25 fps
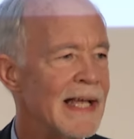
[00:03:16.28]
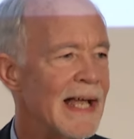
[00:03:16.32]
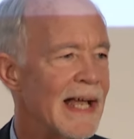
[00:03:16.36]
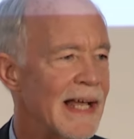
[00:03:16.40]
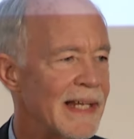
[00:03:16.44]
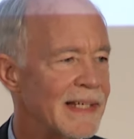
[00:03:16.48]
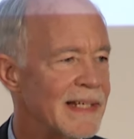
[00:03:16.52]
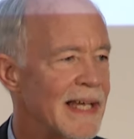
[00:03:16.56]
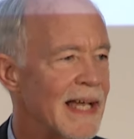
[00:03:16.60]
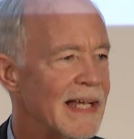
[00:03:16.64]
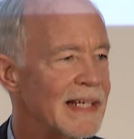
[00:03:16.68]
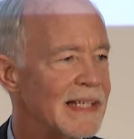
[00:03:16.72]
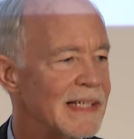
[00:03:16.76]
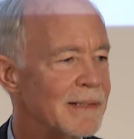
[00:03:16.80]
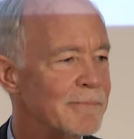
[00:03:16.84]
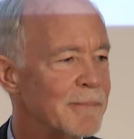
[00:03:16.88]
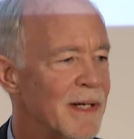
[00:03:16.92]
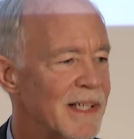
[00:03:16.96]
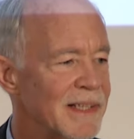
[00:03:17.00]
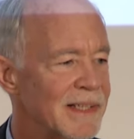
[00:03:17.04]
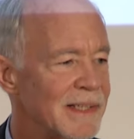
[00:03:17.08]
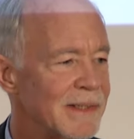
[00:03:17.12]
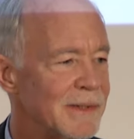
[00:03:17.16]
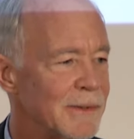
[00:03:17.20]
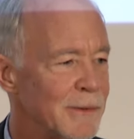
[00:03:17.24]
And
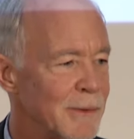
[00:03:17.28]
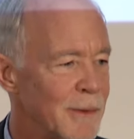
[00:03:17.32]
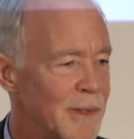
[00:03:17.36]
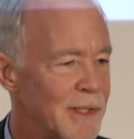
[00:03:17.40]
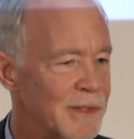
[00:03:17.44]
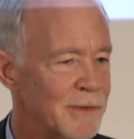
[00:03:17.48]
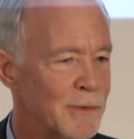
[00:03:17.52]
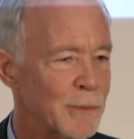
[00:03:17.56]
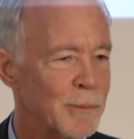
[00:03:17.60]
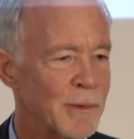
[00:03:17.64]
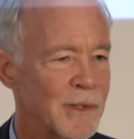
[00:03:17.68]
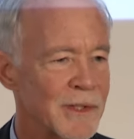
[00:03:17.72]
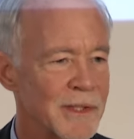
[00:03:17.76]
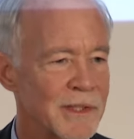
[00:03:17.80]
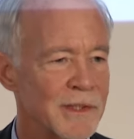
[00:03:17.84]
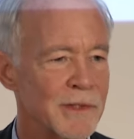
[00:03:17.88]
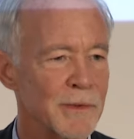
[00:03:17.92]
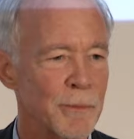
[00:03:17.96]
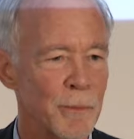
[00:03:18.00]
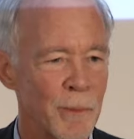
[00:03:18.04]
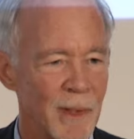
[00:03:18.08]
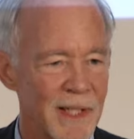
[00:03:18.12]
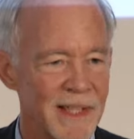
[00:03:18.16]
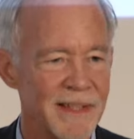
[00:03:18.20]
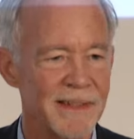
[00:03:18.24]
anybody who has
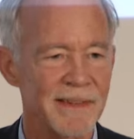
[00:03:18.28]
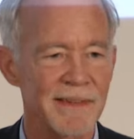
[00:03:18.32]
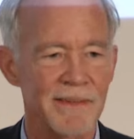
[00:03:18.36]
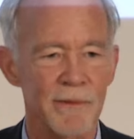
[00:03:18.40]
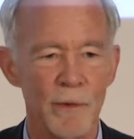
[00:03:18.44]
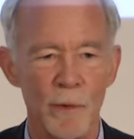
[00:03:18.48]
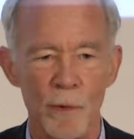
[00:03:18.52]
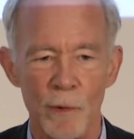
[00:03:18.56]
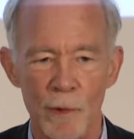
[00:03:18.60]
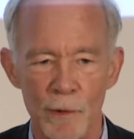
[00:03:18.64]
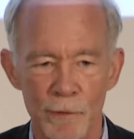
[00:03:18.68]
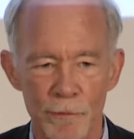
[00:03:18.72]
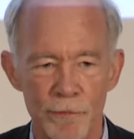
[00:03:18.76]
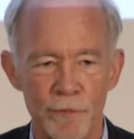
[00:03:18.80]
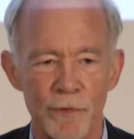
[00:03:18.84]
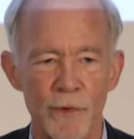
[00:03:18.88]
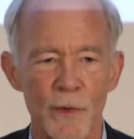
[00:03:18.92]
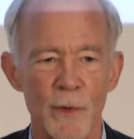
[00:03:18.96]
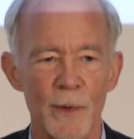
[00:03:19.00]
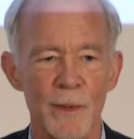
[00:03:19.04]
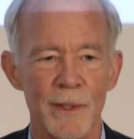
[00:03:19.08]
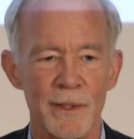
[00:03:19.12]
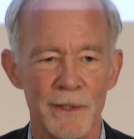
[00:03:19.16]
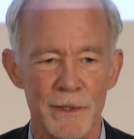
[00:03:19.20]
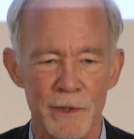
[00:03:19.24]
worked with or
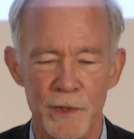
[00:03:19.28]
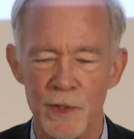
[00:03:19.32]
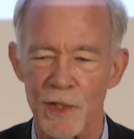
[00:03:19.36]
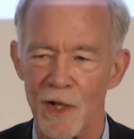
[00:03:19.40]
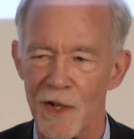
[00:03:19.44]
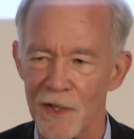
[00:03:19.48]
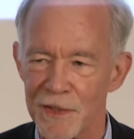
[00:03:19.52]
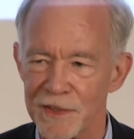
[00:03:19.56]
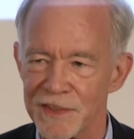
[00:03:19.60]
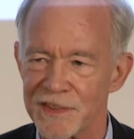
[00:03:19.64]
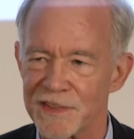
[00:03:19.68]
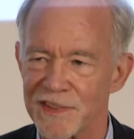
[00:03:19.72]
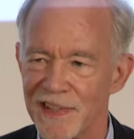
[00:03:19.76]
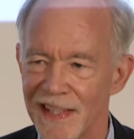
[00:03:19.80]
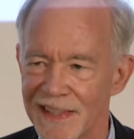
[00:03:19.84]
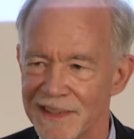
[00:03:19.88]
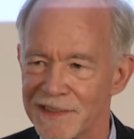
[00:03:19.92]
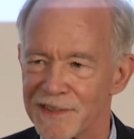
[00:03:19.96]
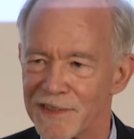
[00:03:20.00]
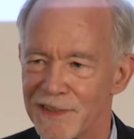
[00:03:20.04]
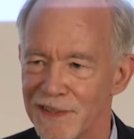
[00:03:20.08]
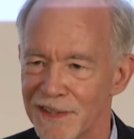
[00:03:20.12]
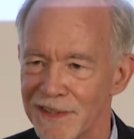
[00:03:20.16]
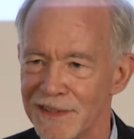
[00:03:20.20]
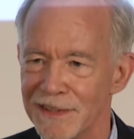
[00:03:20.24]
for John
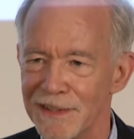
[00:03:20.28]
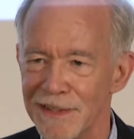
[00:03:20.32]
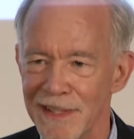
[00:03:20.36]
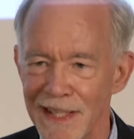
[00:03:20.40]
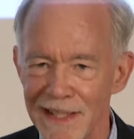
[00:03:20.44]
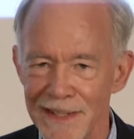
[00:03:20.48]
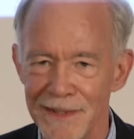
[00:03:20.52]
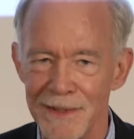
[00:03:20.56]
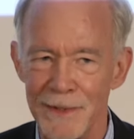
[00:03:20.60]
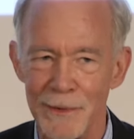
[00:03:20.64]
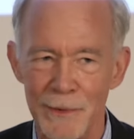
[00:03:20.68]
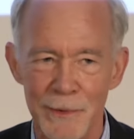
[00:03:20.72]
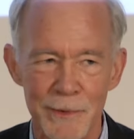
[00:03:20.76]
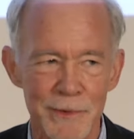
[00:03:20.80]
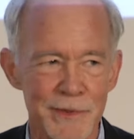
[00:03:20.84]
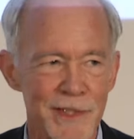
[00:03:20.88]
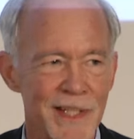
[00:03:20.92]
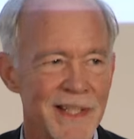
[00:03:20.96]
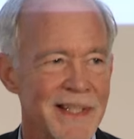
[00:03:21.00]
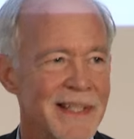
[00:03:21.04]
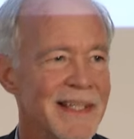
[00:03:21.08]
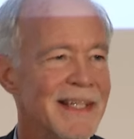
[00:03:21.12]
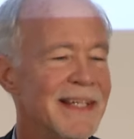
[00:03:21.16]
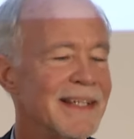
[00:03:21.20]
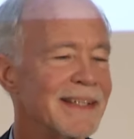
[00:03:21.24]
Sexton knows
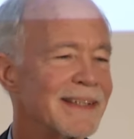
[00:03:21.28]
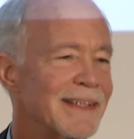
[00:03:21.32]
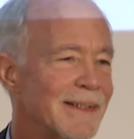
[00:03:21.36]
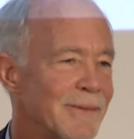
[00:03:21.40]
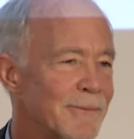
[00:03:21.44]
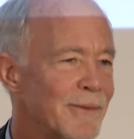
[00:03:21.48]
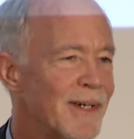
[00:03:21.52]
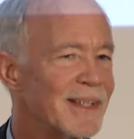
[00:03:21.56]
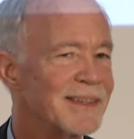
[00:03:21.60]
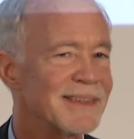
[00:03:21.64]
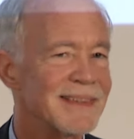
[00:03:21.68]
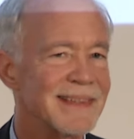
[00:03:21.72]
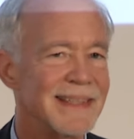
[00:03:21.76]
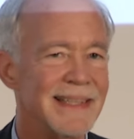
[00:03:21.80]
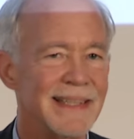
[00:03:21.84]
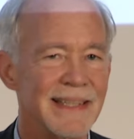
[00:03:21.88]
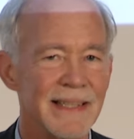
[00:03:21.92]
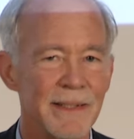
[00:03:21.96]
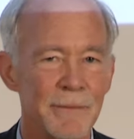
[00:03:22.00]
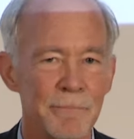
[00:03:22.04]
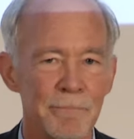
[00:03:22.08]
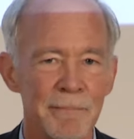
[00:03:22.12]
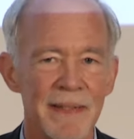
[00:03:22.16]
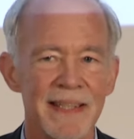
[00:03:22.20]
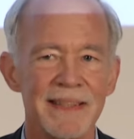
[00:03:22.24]
that once he
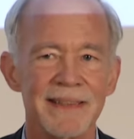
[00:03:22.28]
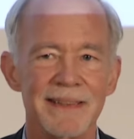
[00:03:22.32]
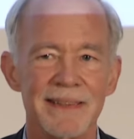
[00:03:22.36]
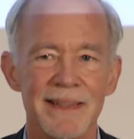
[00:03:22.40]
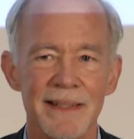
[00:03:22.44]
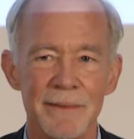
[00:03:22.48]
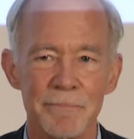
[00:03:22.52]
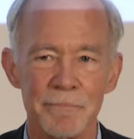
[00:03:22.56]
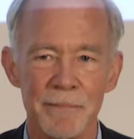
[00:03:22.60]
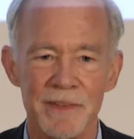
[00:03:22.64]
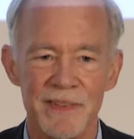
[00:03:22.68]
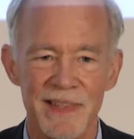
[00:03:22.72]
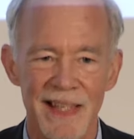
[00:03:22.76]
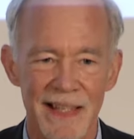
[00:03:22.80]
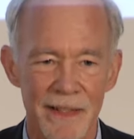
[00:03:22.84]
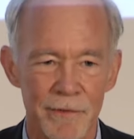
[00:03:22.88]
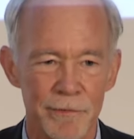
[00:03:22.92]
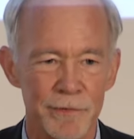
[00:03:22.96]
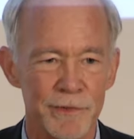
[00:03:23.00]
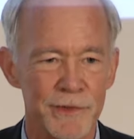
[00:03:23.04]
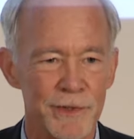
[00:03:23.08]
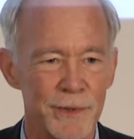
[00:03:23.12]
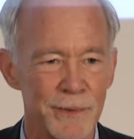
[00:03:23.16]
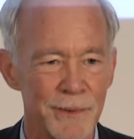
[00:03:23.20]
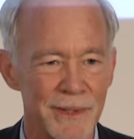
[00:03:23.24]
commits
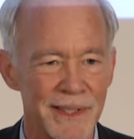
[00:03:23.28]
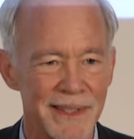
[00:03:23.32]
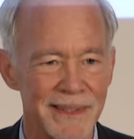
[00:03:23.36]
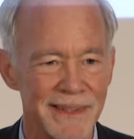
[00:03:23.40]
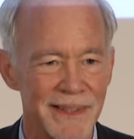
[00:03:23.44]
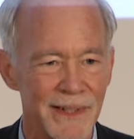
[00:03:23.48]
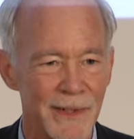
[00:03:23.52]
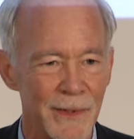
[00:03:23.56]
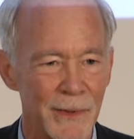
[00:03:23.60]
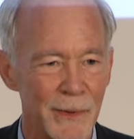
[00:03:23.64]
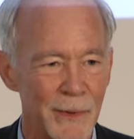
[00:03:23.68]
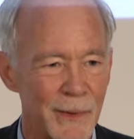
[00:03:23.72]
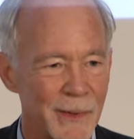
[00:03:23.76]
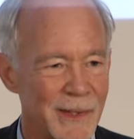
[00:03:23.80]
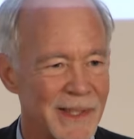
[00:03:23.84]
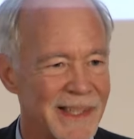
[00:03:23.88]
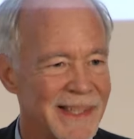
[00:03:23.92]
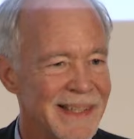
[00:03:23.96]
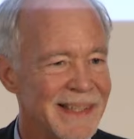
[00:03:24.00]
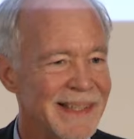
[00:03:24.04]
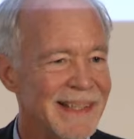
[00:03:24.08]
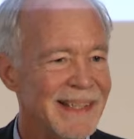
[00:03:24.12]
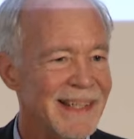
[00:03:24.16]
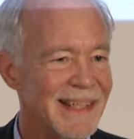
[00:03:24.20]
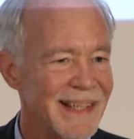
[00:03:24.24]
himself to a goal,
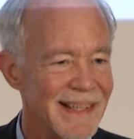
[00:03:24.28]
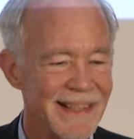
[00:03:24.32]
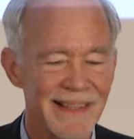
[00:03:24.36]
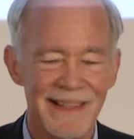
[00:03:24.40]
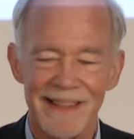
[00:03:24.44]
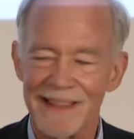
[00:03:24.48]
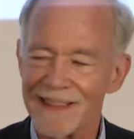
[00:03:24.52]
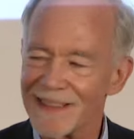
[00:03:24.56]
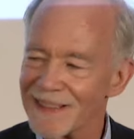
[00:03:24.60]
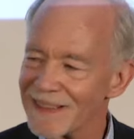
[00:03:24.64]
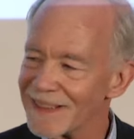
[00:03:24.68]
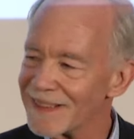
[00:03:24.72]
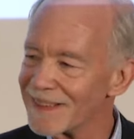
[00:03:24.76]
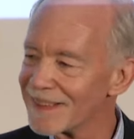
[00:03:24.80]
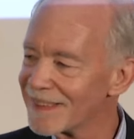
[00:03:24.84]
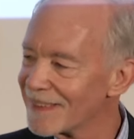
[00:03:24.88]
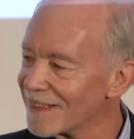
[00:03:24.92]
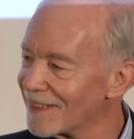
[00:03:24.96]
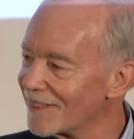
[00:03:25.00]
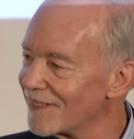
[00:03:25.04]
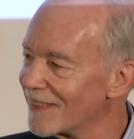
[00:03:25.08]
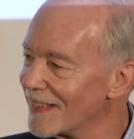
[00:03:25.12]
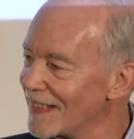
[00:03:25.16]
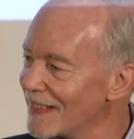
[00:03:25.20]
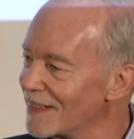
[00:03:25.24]
uh,
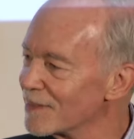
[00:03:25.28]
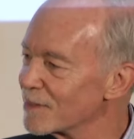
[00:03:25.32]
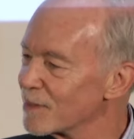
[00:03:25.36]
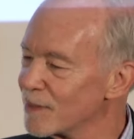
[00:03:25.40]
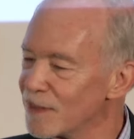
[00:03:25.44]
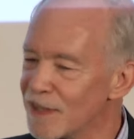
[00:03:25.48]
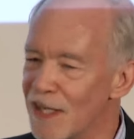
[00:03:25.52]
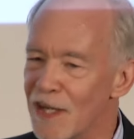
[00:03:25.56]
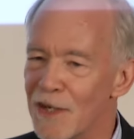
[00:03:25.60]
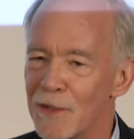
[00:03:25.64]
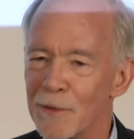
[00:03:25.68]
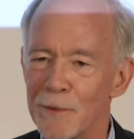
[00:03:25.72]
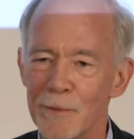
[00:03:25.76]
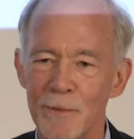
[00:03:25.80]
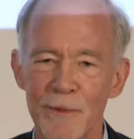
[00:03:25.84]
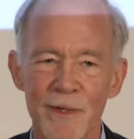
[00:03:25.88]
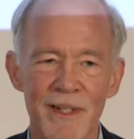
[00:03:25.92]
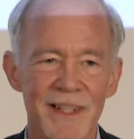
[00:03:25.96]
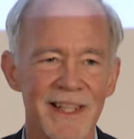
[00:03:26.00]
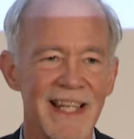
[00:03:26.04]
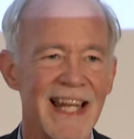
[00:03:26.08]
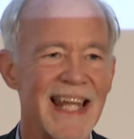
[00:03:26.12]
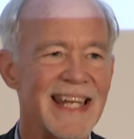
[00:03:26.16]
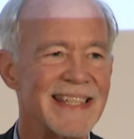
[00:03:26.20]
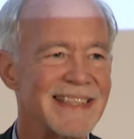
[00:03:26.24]
there is no
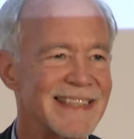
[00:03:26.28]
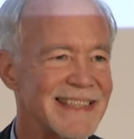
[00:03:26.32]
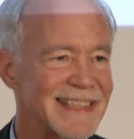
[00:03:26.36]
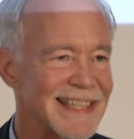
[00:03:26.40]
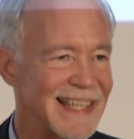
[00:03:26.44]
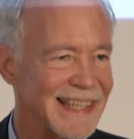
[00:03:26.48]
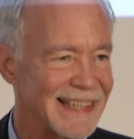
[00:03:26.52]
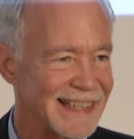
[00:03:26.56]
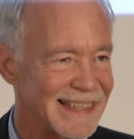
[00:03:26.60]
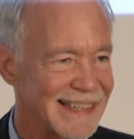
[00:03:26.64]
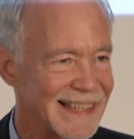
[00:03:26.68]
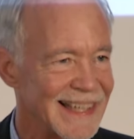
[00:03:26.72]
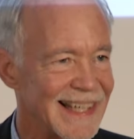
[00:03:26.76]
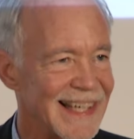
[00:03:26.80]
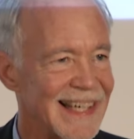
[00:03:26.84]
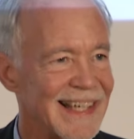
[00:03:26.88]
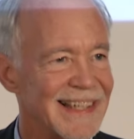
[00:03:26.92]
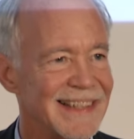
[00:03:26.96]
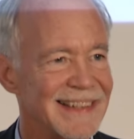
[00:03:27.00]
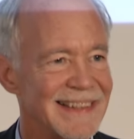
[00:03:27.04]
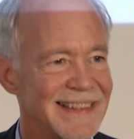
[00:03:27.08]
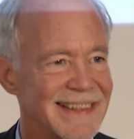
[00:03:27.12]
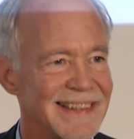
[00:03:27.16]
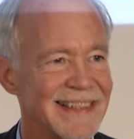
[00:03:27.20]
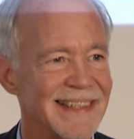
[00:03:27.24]
relenting
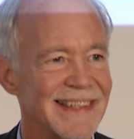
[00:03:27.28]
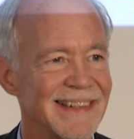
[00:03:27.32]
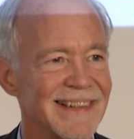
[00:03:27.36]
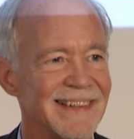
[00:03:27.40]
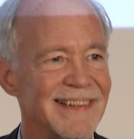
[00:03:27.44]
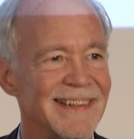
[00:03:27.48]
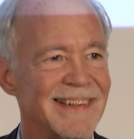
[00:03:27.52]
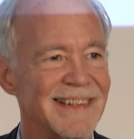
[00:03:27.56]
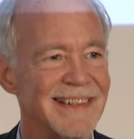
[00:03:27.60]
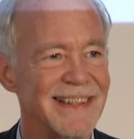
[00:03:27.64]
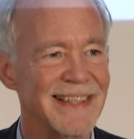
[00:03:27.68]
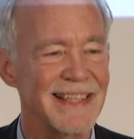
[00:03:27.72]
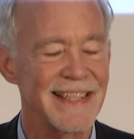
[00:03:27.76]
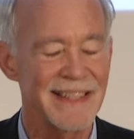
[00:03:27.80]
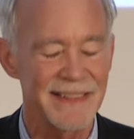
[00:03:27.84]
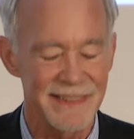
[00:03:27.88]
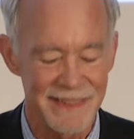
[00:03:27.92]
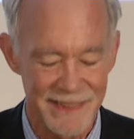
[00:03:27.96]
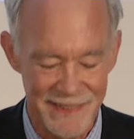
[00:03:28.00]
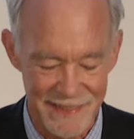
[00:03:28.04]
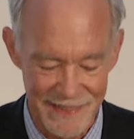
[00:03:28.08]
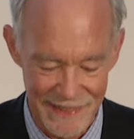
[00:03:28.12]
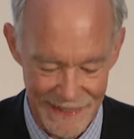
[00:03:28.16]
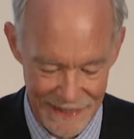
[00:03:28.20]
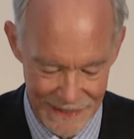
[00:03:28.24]
until
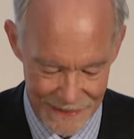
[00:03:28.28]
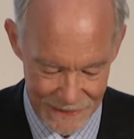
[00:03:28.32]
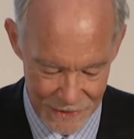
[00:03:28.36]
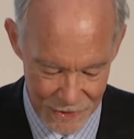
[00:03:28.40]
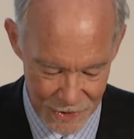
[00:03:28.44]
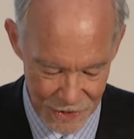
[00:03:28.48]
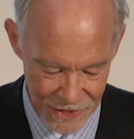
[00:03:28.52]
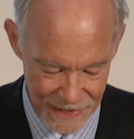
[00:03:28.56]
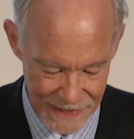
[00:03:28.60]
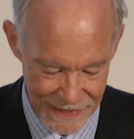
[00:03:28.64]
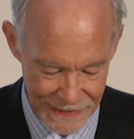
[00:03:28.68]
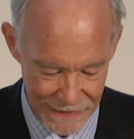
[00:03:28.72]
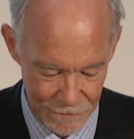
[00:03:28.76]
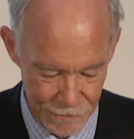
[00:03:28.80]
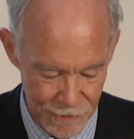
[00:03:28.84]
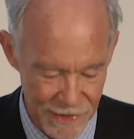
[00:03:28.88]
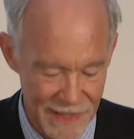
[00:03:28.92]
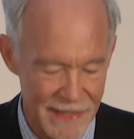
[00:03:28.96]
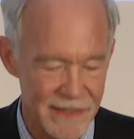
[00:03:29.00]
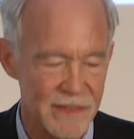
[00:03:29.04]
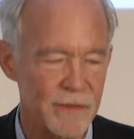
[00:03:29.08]
it's achieved.